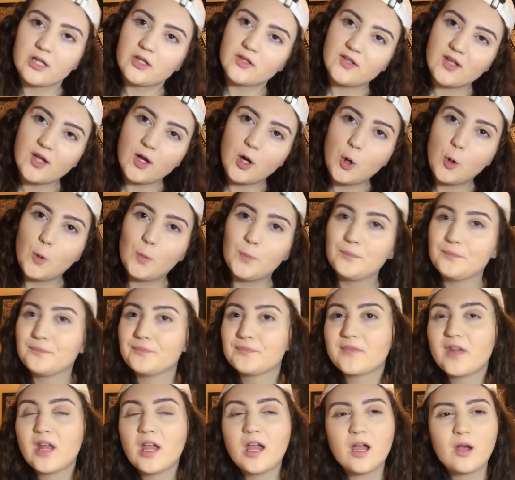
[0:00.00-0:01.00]
So,
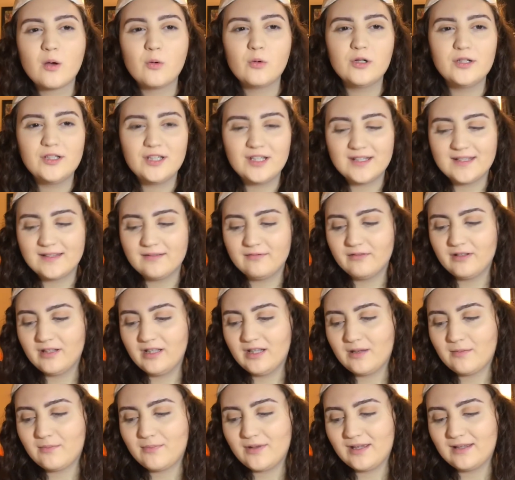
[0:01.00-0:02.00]
which isn't
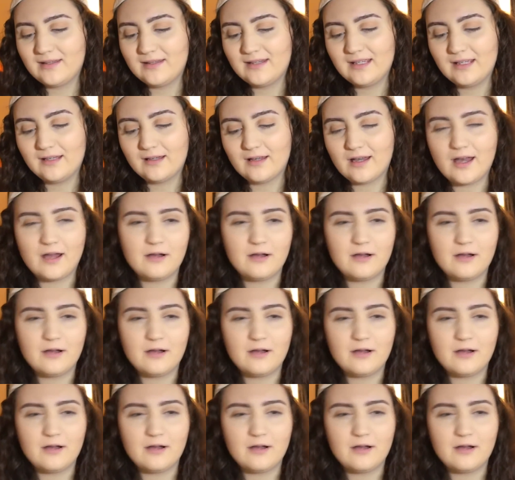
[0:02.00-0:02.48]
really a big deal.